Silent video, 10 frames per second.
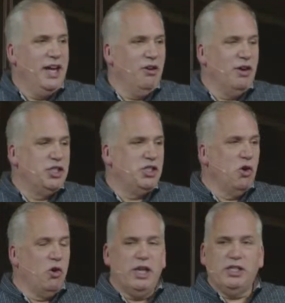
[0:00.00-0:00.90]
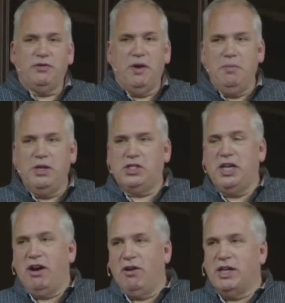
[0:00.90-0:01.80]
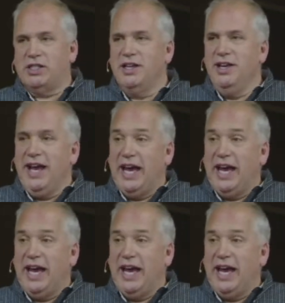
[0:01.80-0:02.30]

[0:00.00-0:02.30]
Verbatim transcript: hearing stories from missionaries